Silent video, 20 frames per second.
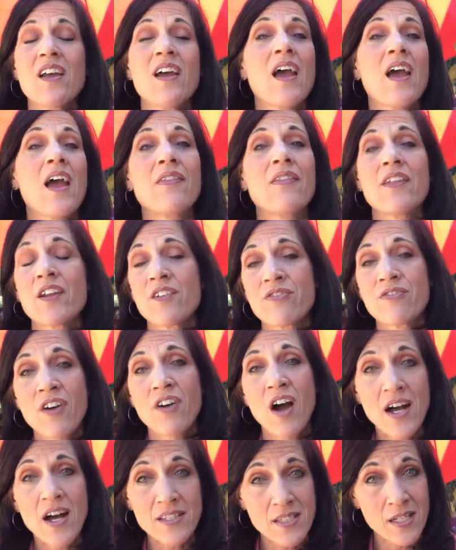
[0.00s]
and then a
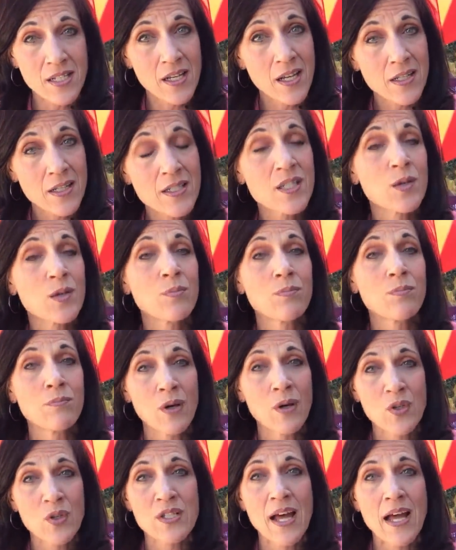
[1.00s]
frost hits, they're
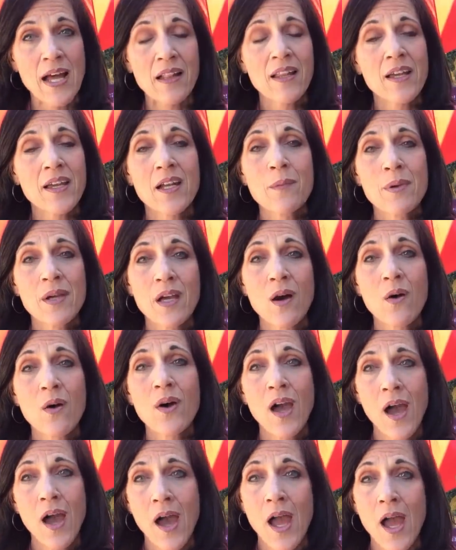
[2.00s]
most likely gonna be
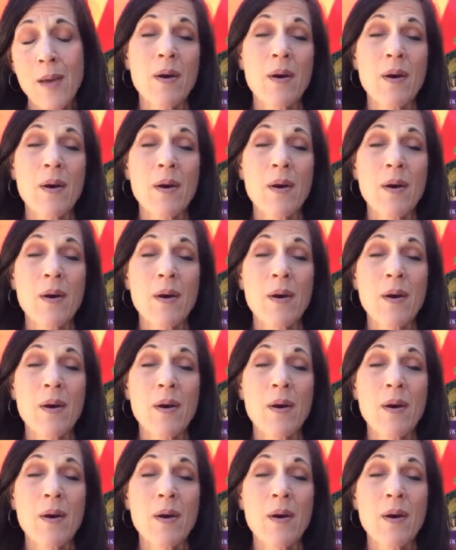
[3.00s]
okay.